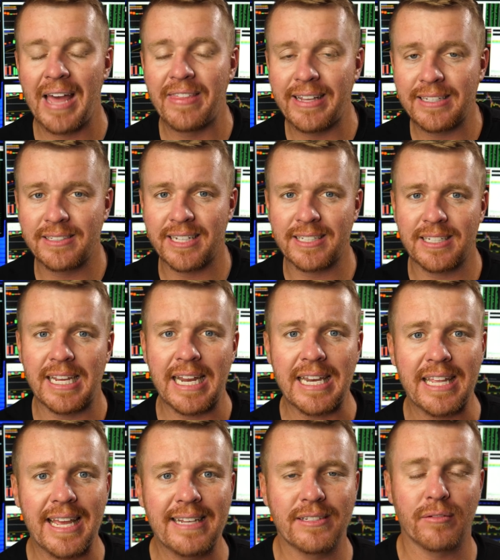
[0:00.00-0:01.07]
I think sixteen
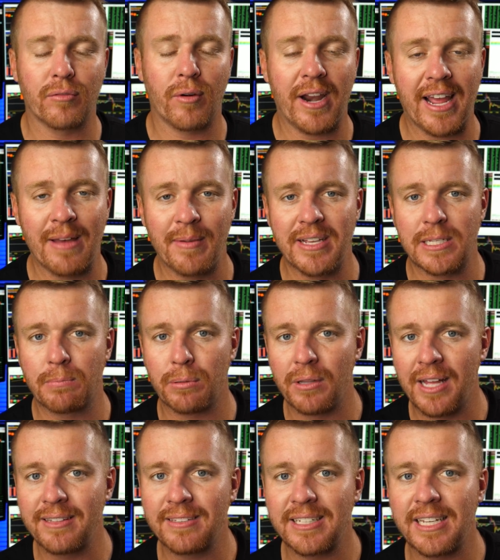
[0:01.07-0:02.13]
gigs of RAM is
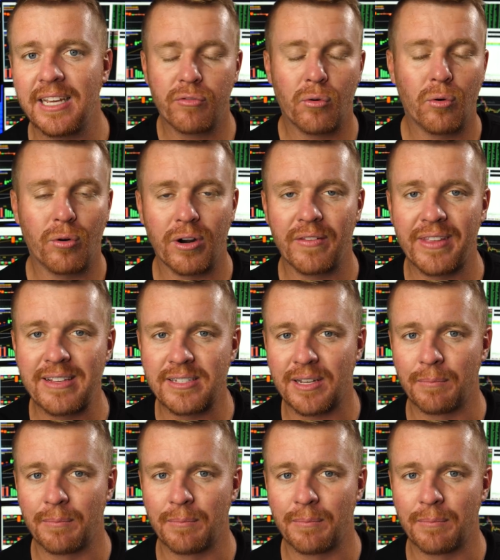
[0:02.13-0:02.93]
plenty for this